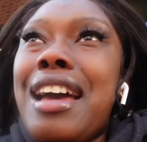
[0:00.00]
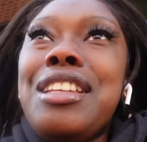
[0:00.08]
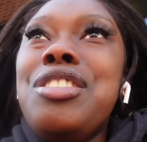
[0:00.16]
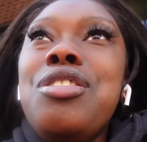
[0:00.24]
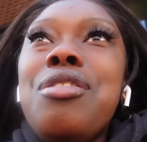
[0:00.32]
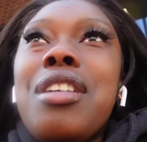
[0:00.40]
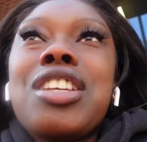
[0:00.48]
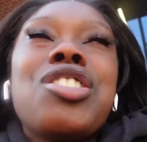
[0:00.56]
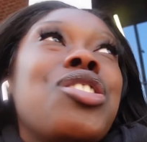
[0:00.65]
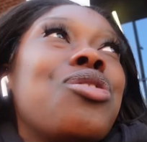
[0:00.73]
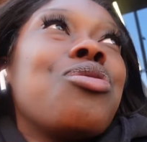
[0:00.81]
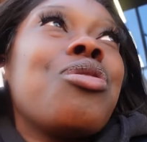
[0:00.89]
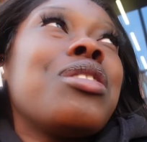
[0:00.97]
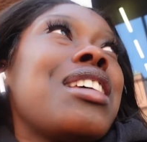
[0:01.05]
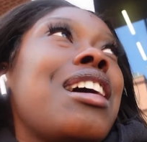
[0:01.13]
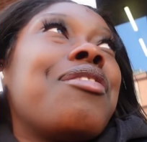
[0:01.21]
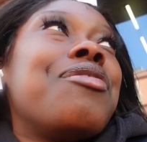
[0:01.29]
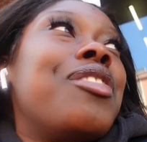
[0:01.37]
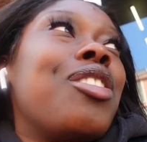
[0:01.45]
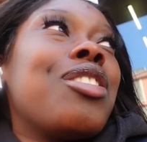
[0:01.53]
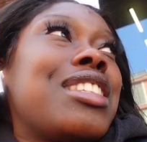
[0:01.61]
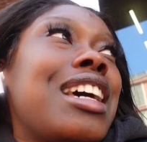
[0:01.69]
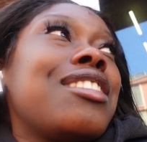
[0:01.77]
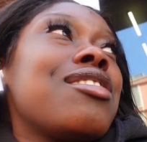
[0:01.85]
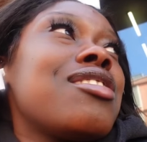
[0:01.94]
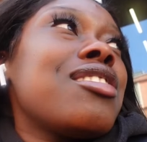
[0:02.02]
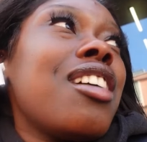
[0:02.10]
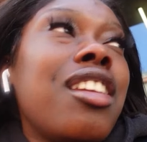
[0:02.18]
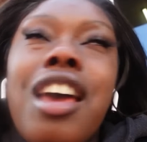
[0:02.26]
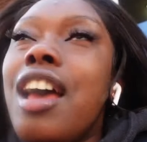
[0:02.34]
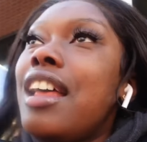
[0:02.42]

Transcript: I knew I should not have looked at the sun.